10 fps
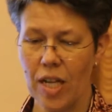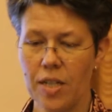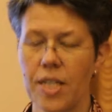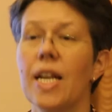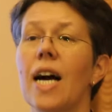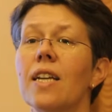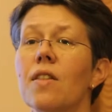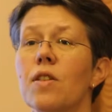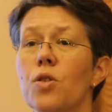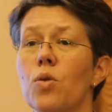
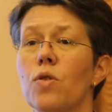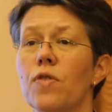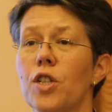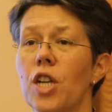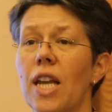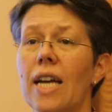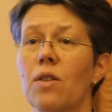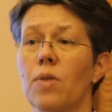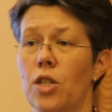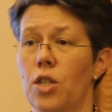Sinhala the sole official
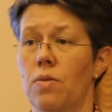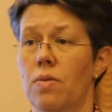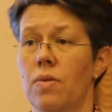language.